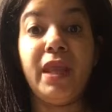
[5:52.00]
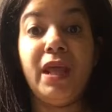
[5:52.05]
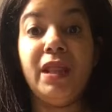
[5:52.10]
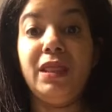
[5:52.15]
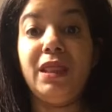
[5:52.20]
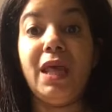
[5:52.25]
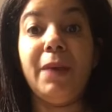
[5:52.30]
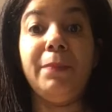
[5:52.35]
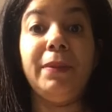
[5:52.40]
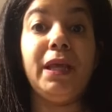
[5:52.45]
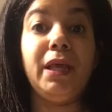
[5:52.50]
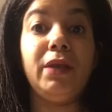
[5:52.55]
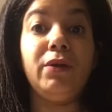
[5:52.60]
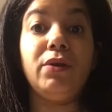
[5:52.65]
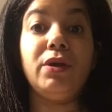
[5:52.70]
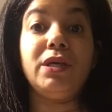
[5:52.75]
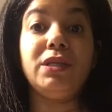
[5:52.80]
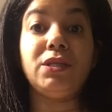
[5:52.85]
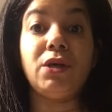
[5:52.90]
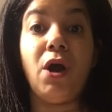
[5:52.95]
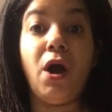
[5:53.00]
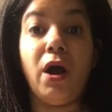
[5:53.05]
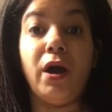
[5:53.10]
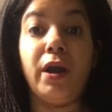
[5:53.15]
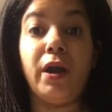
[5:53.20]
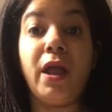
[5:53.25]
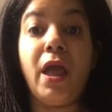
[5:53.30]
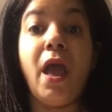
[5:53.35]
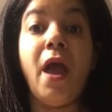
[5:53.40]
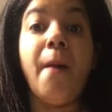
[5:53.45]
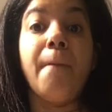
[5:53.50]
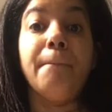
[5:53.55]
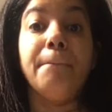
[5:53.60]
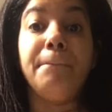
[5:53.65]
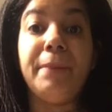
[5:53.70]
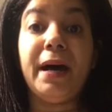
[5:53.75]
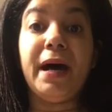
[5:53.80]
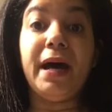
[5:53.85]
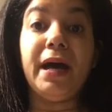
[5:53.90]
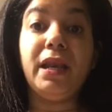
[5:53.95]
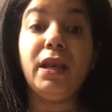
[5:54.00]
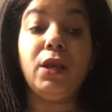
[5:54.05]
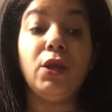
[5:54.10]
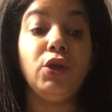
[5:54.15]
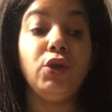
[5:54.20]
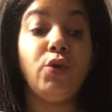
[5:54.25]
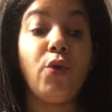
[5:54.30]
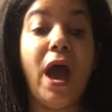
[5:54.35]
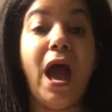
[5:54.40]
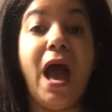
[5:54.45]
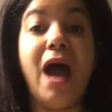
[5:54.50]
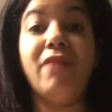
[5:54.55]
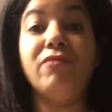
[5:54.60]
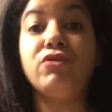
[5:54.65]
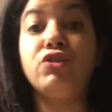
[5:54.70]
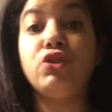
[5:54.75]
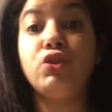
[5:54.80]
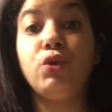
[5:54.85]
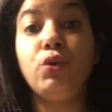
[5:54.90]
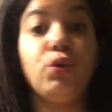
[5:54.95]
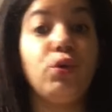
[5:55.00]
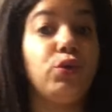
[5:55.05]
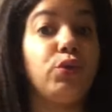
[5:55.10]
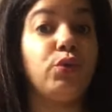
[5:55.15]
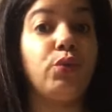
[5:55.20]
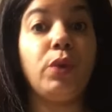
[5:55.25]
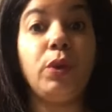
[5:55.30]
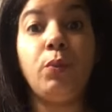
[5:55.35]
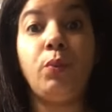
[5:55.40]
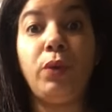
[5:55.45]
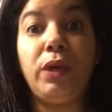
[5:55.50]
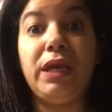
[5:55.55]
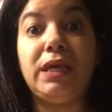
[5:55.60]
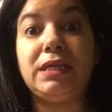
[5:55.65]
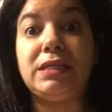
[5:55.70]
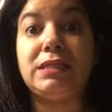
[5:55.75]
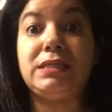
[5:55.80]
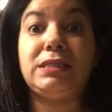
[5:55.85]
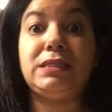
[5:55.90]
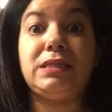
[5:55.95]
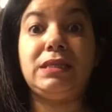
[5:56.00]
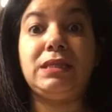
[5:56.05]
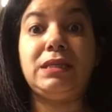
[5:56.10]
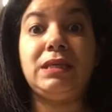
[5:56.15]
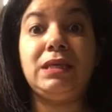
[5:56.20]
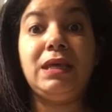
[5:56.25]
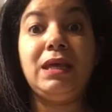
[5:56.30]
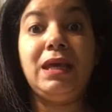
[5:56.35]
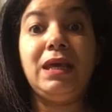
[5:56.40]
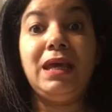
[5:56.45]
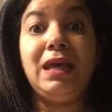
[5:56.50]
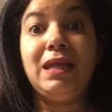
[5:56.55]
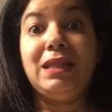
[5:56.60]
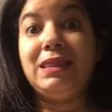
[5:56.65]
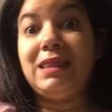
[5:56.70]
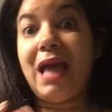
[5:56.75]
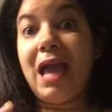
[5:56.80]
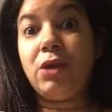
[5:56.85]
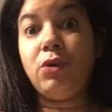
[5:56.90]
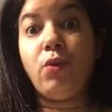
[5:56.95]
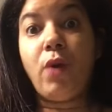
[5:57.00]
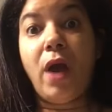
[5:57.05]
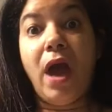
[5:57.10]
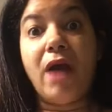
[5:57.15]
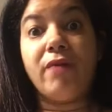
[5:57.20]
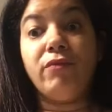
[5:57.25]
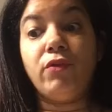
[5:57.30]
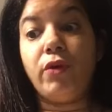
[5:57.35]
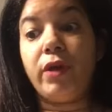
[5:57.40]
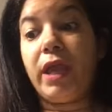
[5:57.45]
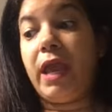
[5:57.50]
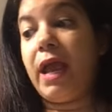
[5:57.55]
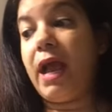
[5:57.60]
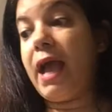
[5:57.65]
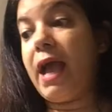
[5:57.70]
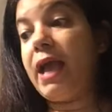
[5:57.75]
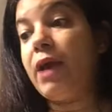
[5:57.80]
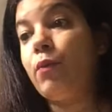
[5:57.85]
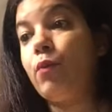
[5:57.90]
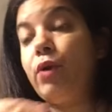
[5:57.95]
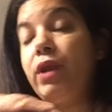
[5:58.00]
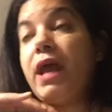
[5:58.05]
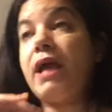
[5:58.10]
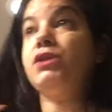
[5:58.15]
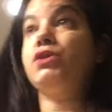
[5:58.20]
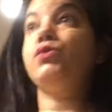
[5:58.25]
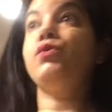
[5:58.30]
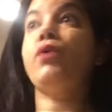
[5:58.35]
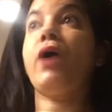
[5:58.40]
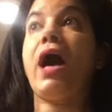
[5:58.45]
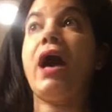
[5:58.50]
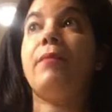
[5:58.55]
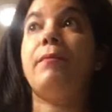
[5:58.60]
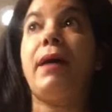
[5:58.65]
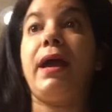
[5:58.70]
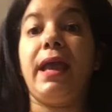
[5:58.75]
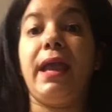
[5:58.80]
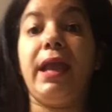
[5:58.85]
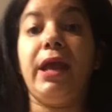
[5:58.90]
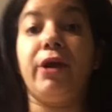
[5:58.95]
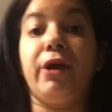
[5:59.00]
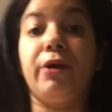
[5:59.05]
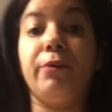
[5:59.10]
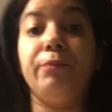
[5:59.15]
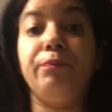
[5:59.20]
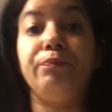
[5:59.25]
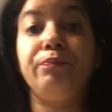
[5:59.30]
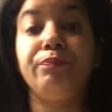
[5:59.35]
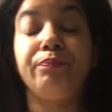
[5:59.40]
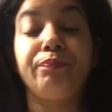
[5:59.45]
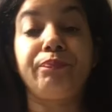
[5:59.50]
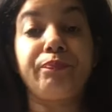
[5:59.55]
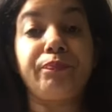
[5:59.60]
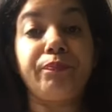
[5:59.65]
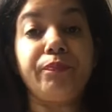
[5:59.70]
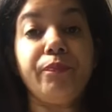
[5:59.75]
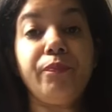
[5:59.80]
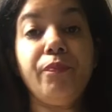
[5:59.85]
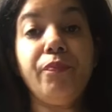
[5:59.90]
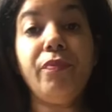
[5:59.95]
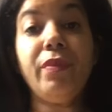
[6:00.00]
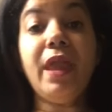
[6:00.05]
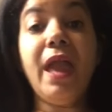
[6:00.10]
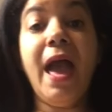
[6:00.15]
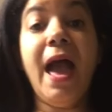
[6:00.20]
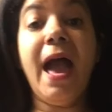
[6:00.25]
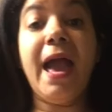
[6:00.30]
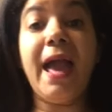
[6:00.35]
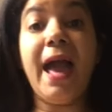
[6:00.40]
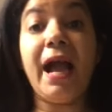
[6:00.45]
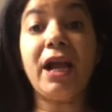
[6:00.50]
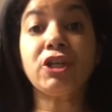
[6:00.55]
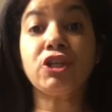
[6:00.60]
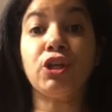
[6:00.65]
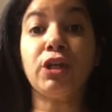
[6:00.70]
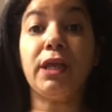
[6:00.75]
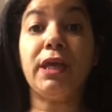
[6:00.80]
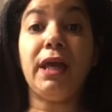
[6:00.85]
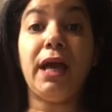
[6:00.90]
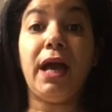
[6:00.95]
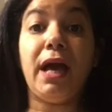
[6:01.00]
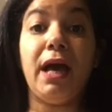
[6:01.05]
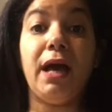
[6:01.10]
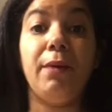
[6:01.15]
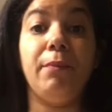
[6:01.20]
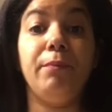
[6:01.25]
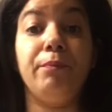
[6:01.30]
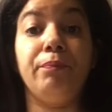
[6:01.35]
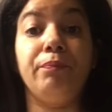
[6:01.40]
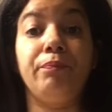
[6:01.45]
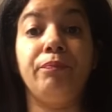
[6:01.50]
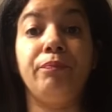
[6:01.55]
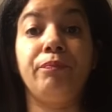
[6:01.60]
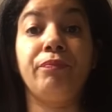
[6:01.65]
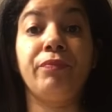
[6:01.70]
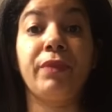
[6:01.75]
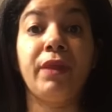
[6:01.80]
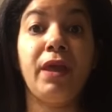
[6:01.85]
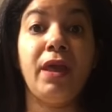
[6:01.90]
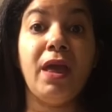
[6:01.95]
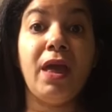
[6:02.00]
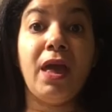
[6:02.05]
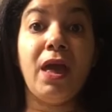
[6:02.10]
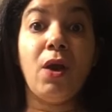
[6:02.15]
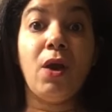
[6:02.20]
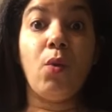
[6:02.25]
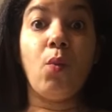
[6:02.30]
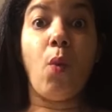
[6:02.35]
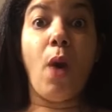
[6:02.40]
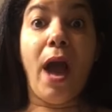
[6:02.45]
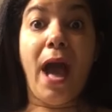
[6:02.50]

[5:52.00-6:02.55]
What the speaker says: Depilator is hard, but you have 2 to 3 weeks that you have no hair. And when I do have my hair, I actually what